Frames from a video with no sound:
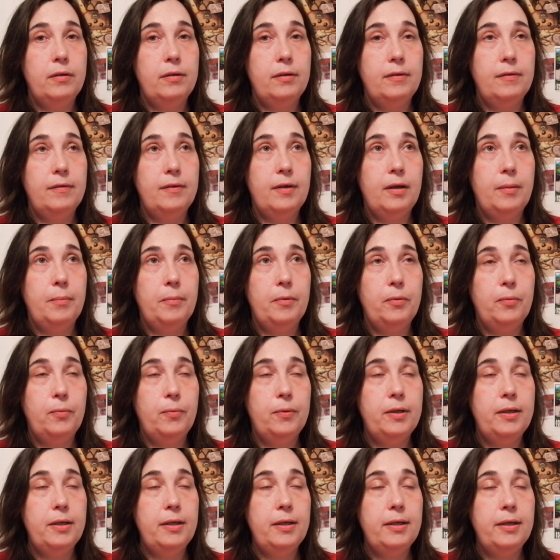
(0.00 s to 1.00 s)
this coming
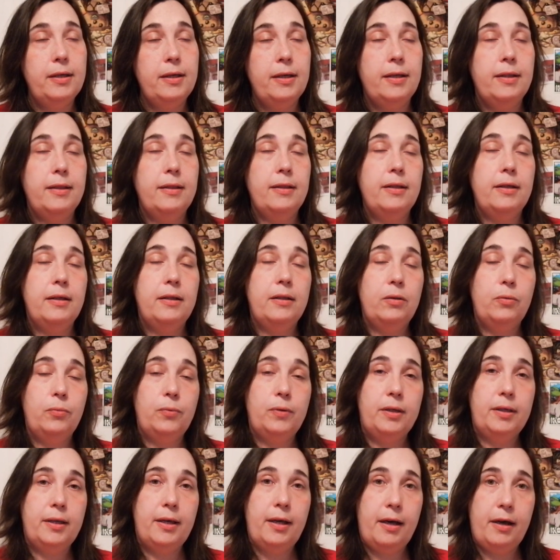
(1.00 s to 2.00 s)
week and then the
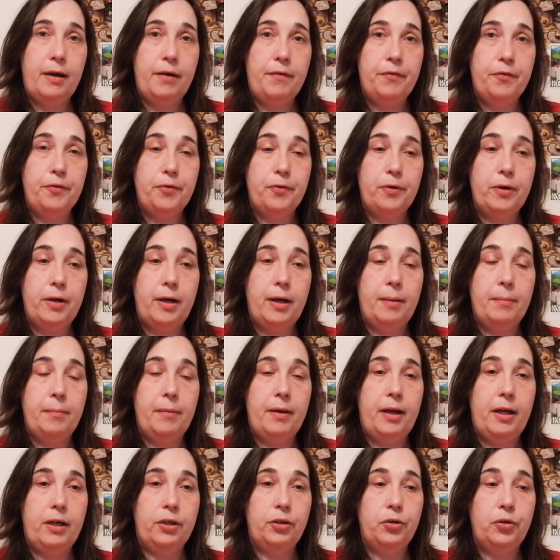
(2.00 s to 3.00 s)
week after I'm
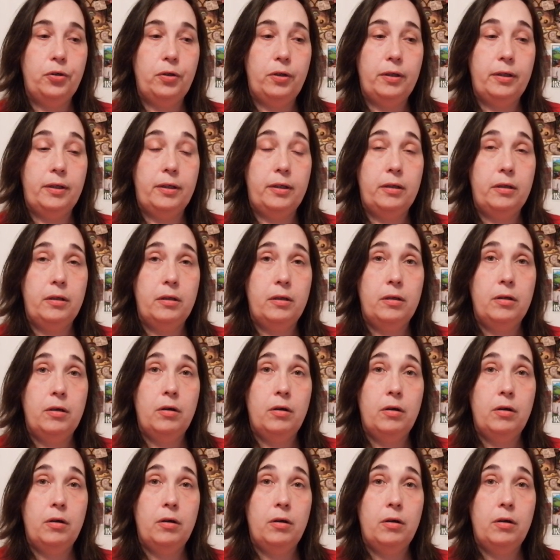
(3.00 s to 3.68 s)
actually